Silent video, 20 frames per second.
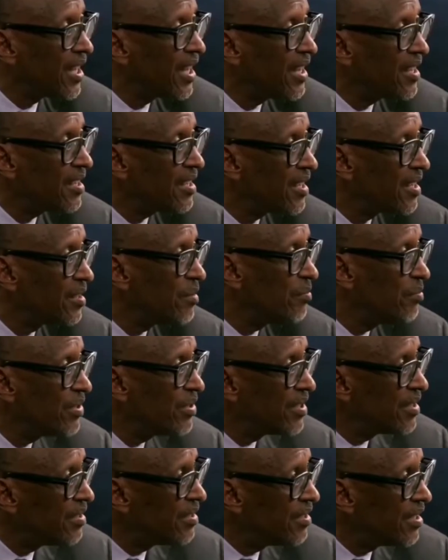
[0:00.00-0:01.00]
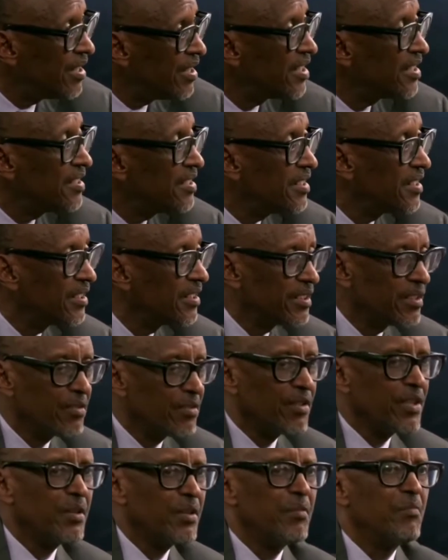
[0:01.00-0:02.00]
I had been leading
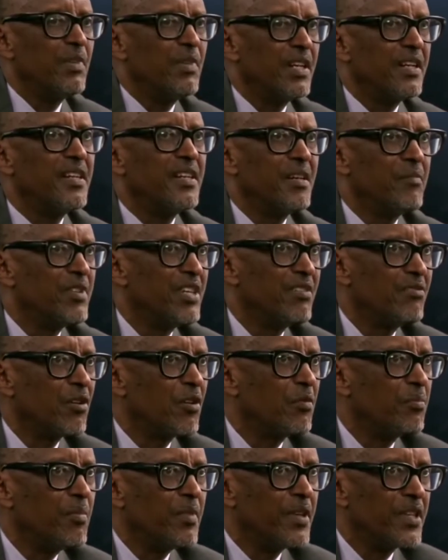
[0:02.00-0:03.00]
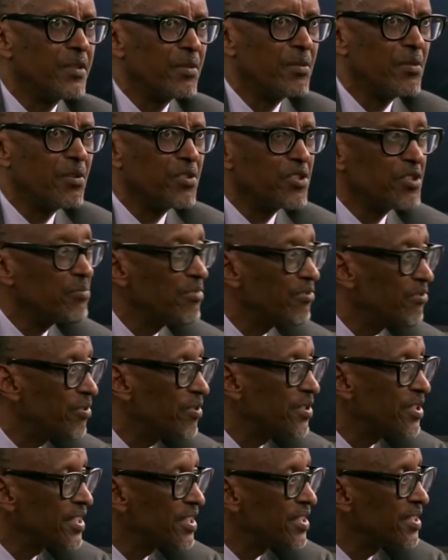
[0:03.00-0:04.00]
the Millennium Development Goals
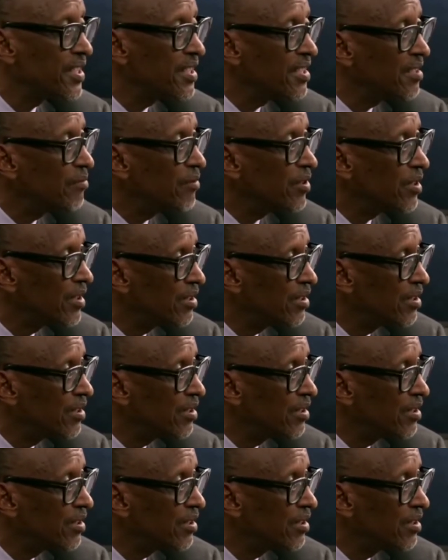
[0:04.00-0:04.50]
before Sustainable